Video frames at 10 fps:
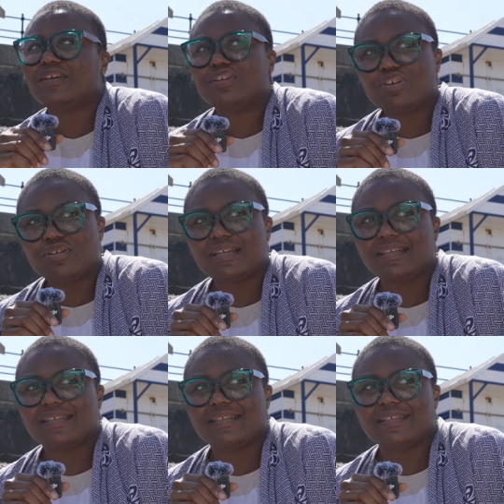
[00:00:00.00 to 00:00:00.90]

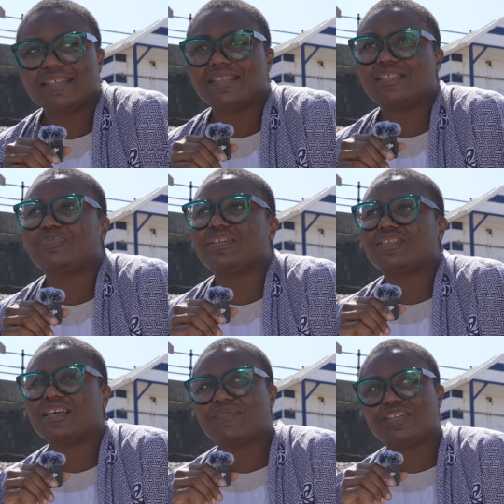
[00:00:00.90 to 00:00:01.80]
Dudley. This is me
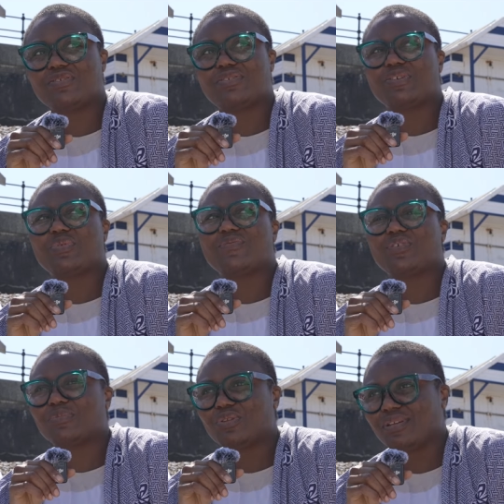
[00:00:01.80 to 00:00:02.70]
traveling all the way
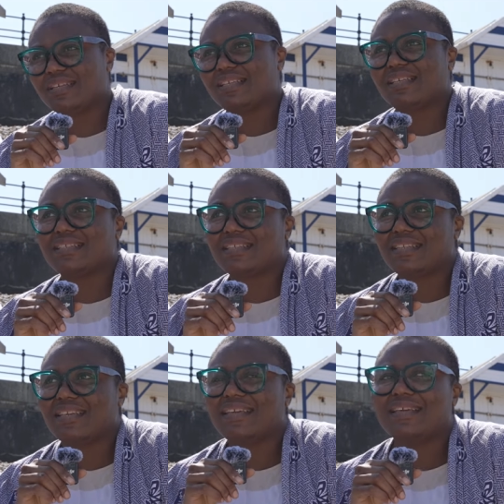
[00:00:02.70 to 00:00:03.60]
from Dudley
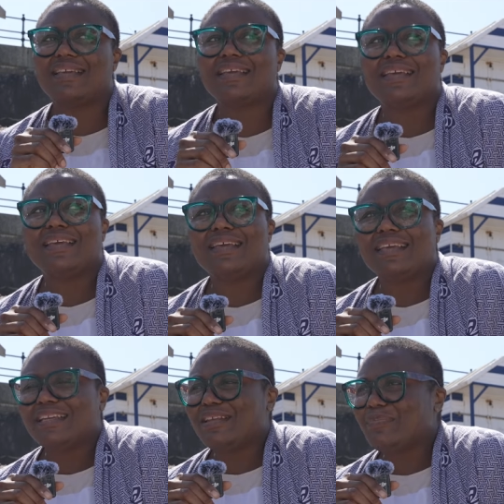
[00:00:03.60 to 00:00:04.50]
yesterday.
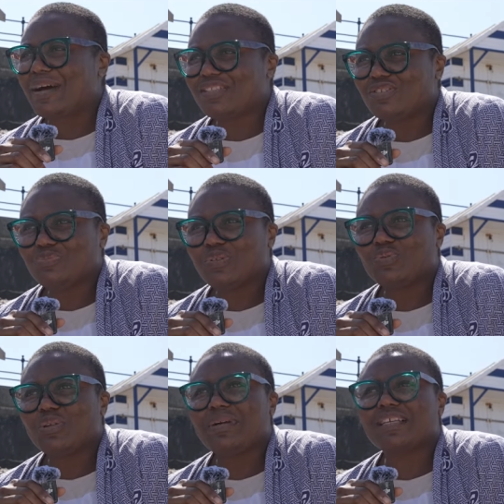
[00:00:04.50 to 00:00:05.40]
The battle
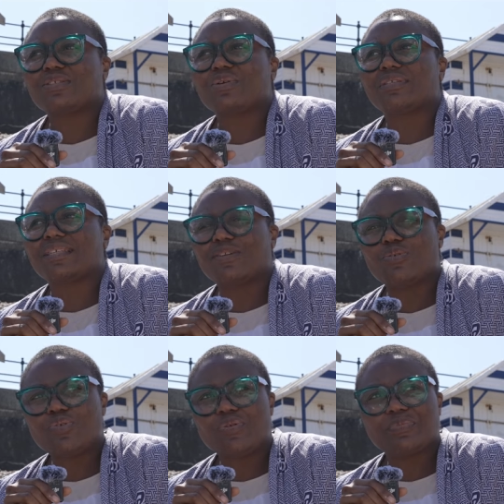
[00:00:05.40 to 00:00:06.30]
between my sons at
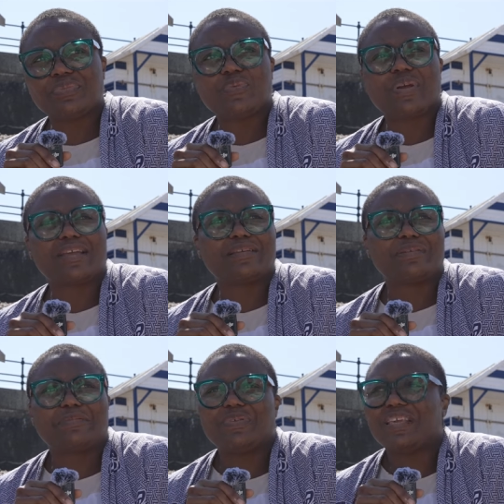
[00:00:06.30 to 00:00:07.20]
home, they
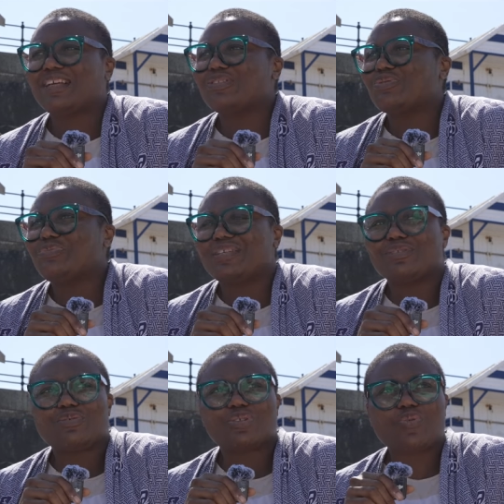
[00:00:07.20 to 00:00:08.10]
began to be
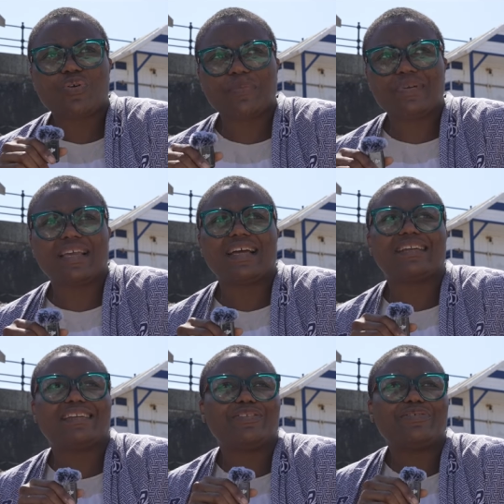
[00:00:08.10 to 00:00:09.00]
so squabbly
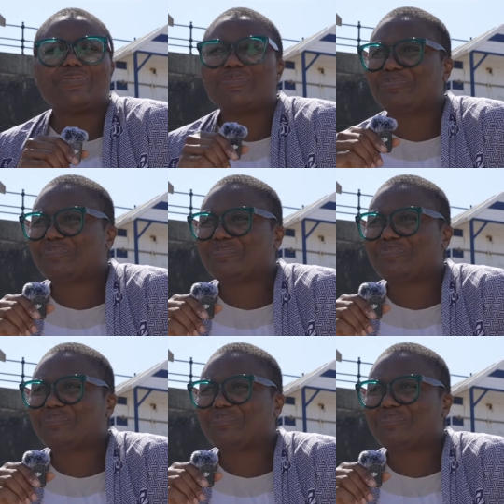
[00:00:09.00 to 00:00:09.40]
and, you know,